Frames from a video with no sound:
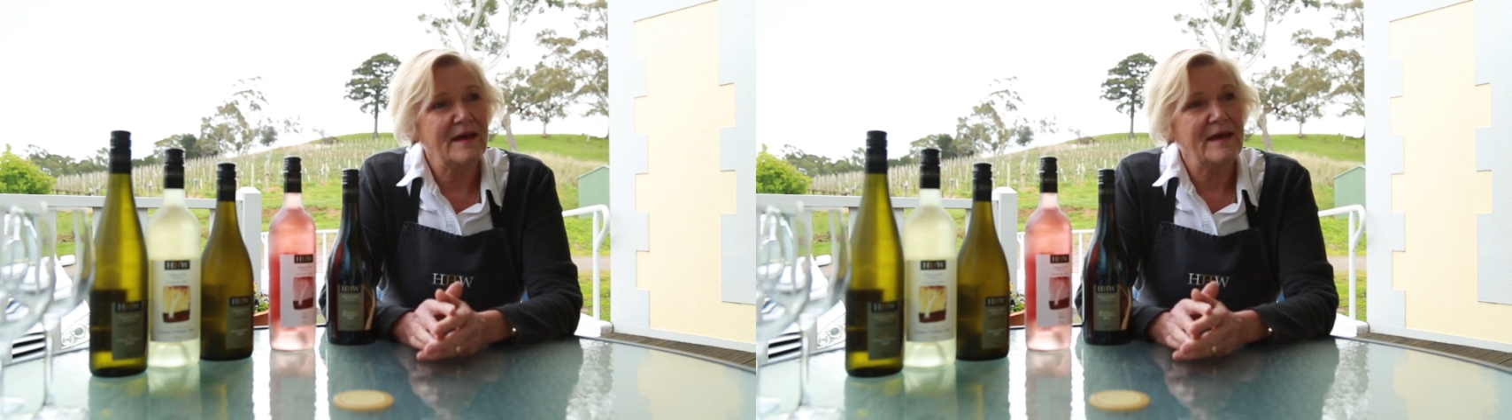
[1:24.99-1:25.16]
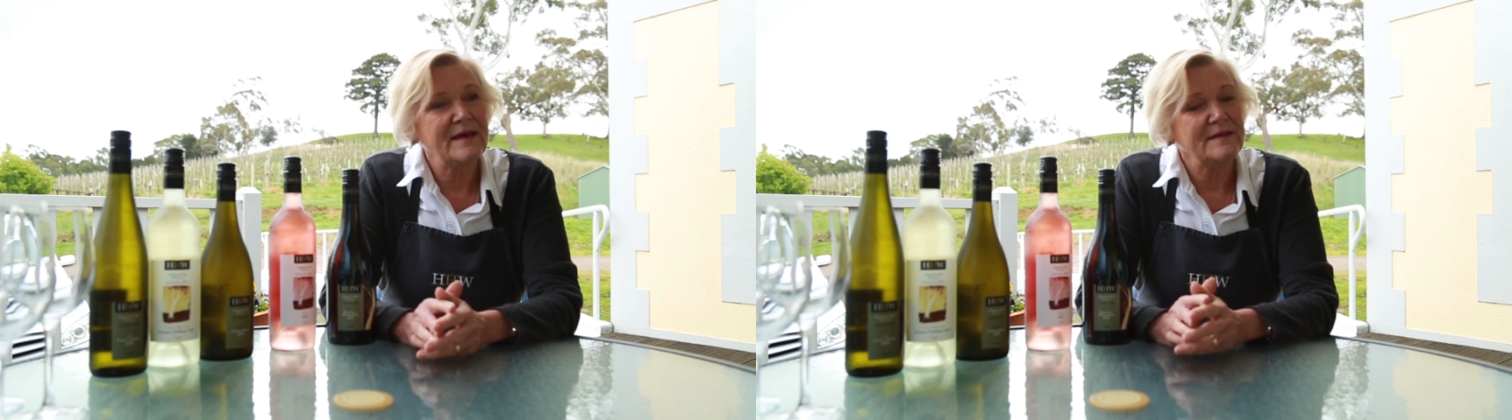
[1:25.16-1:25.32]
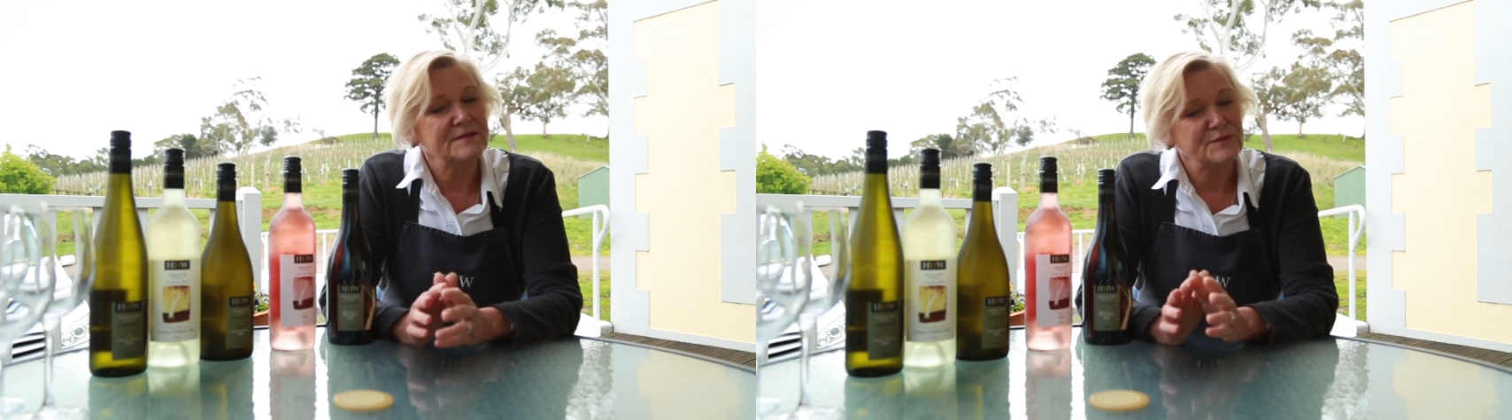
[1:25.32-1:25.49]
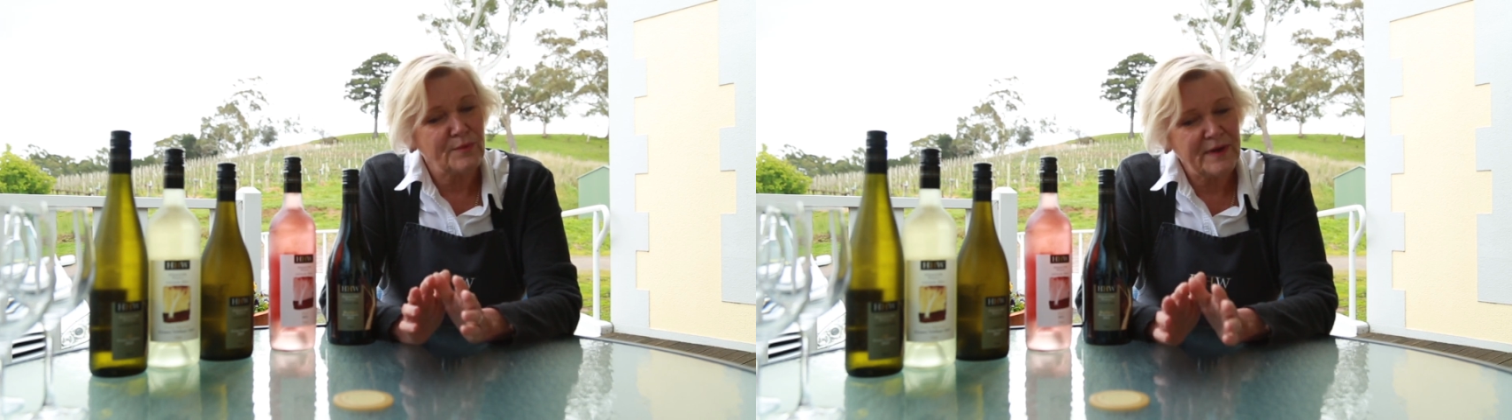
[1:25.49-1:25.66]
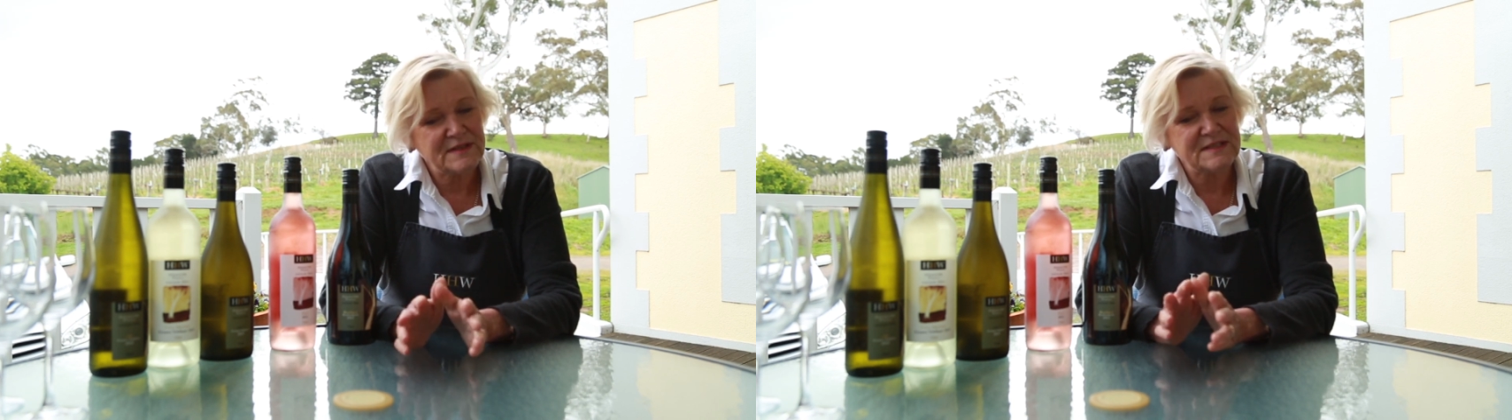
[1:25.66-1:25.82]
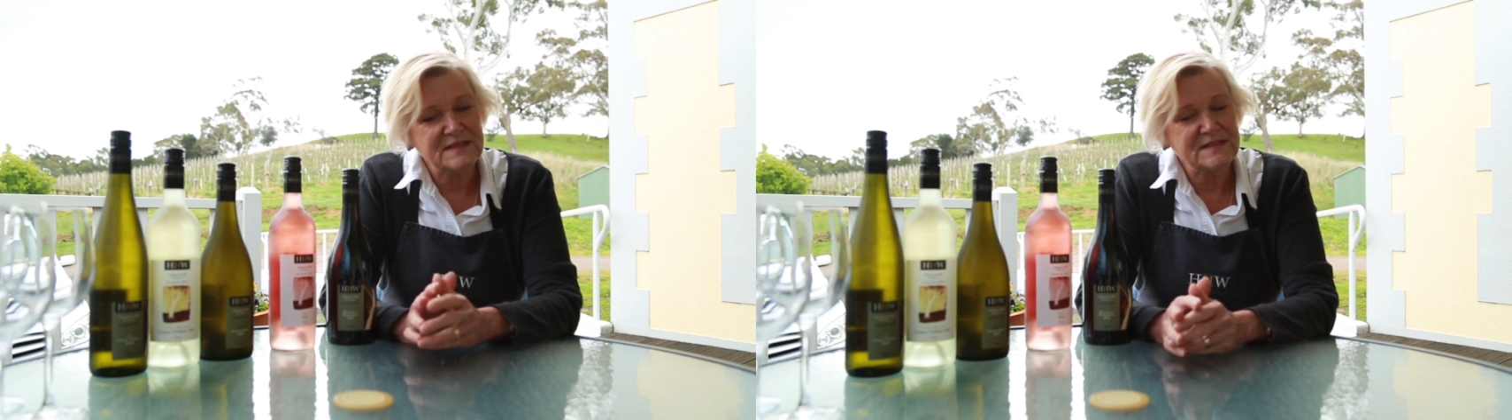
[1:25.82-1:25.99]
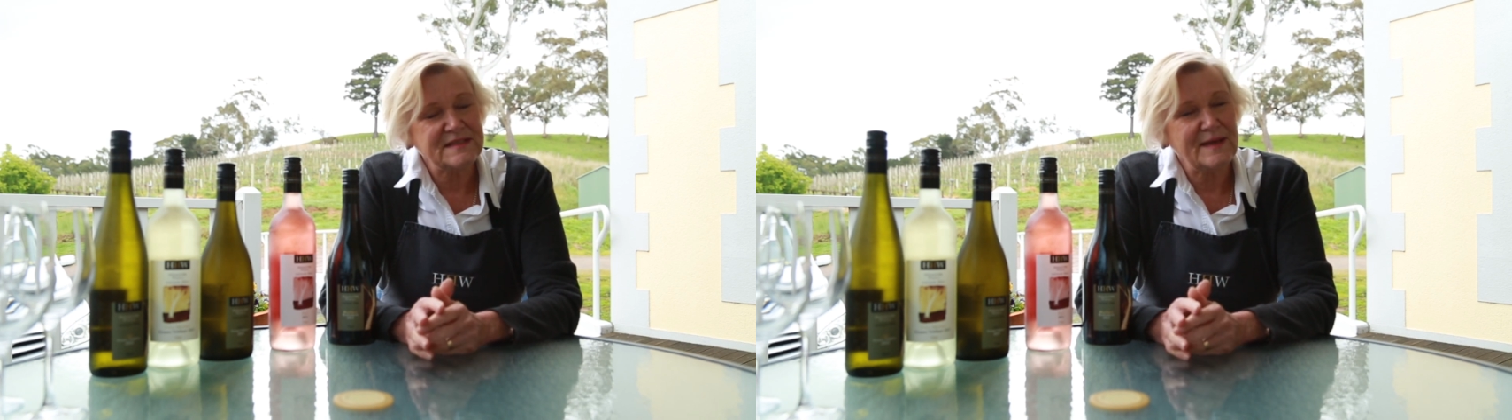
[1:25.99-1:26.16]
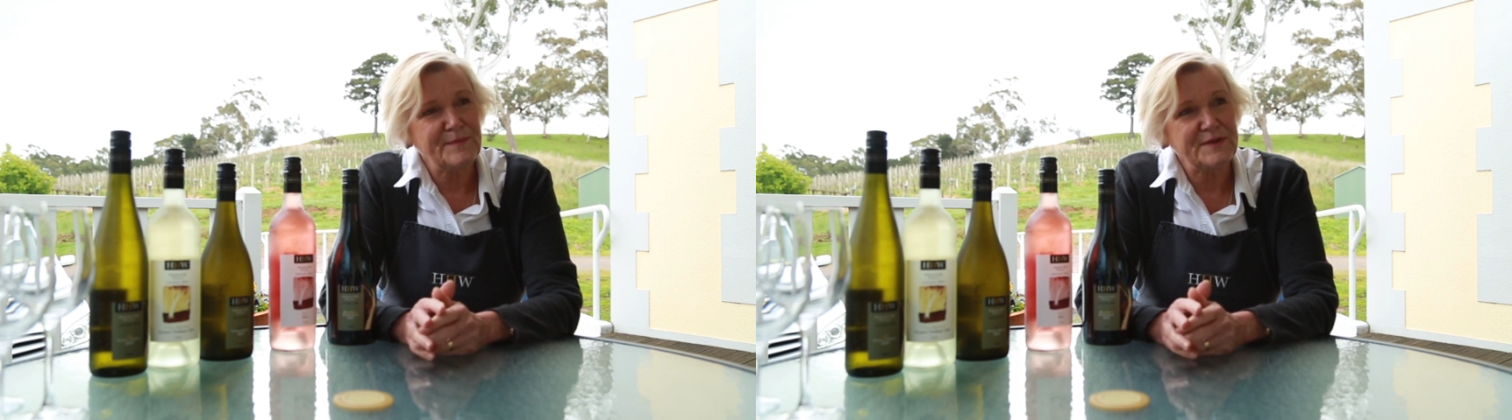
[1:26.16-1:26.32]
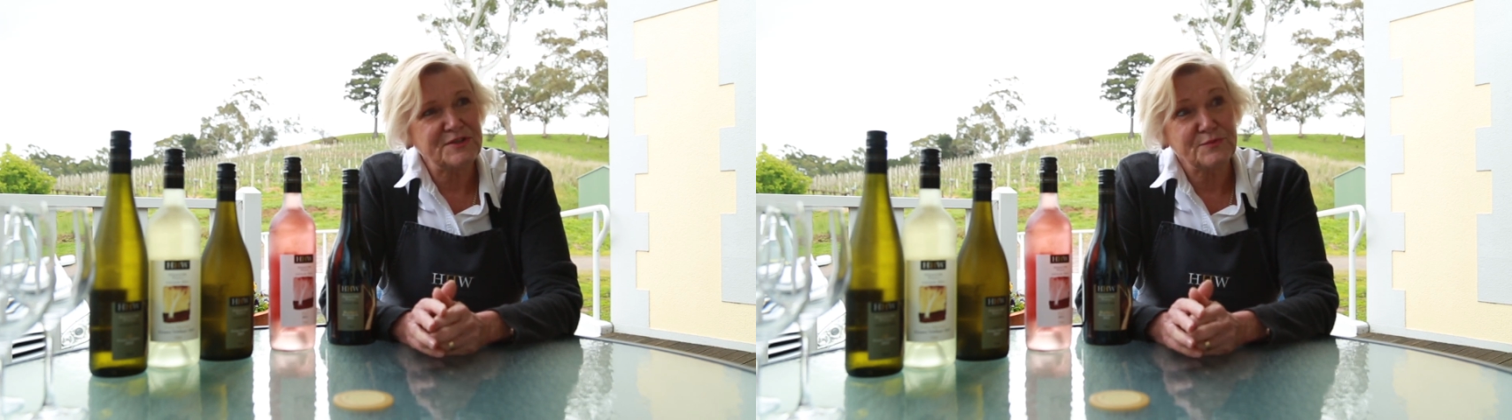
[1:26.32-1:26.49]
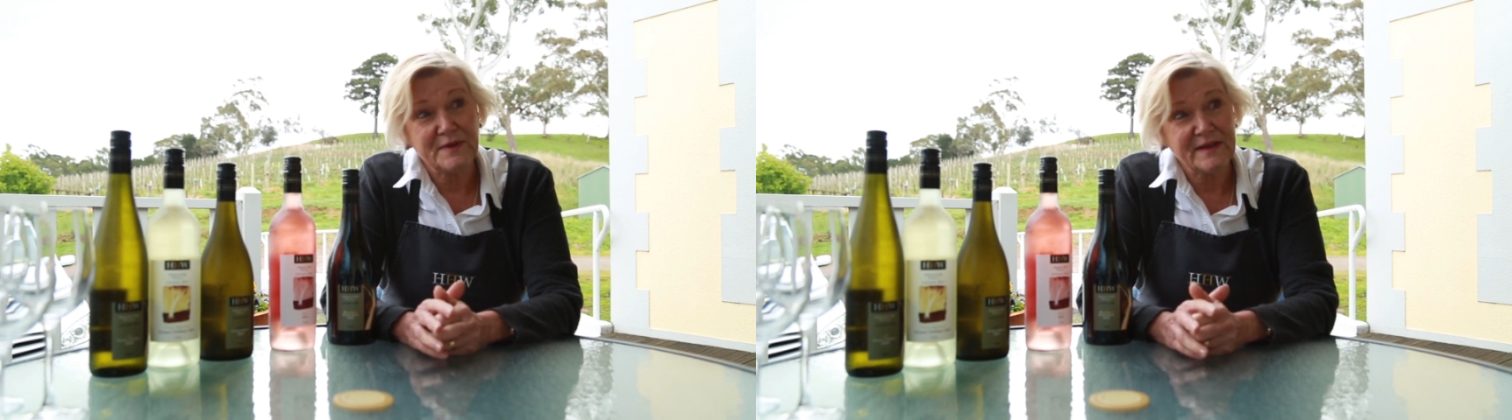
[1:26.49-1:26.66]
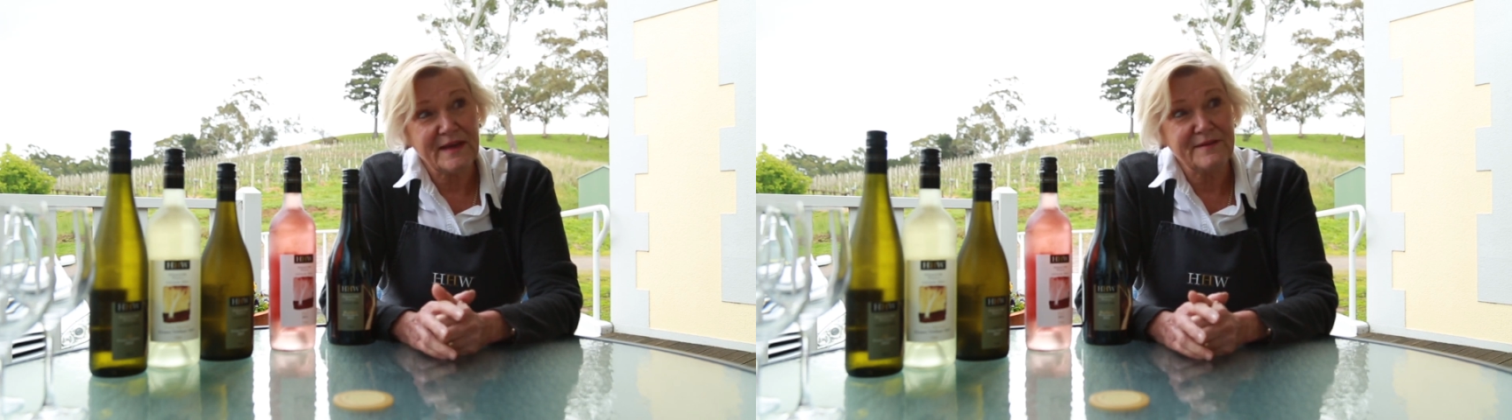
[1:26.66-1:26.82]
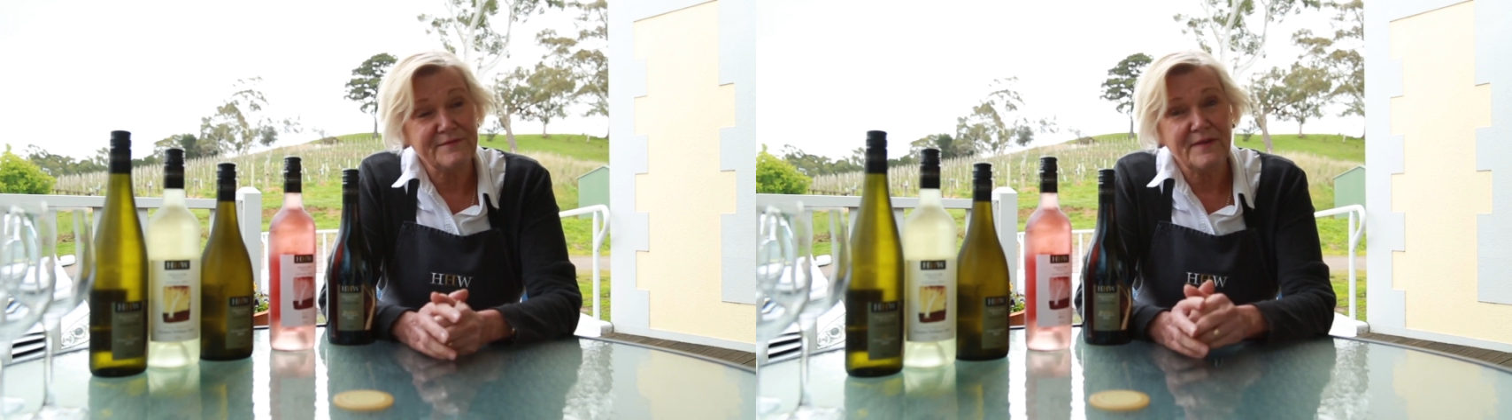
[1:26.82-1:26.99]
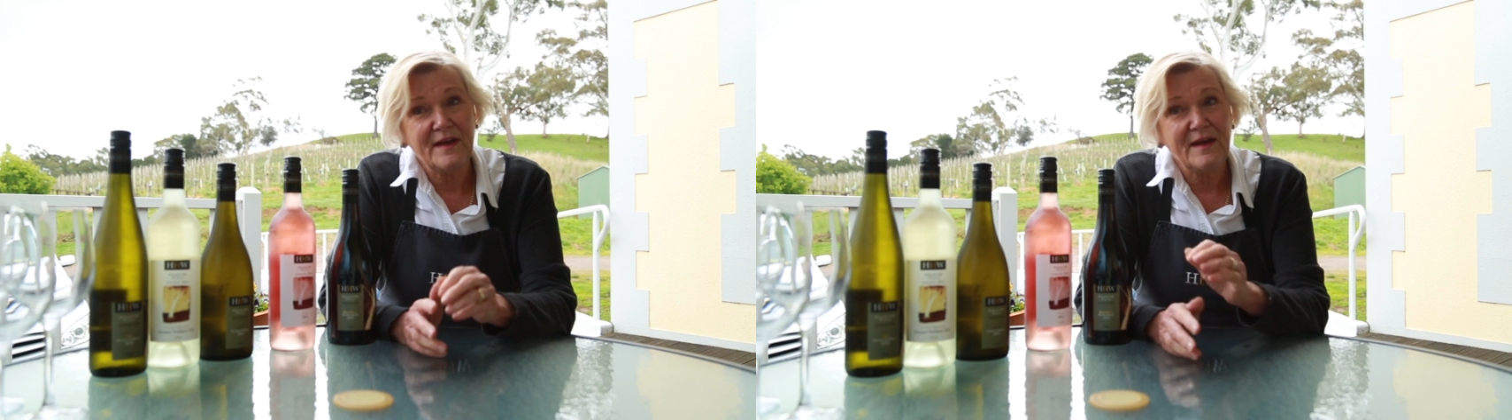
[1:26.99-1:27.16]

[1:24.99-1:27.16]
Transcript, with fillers: and once established, we gave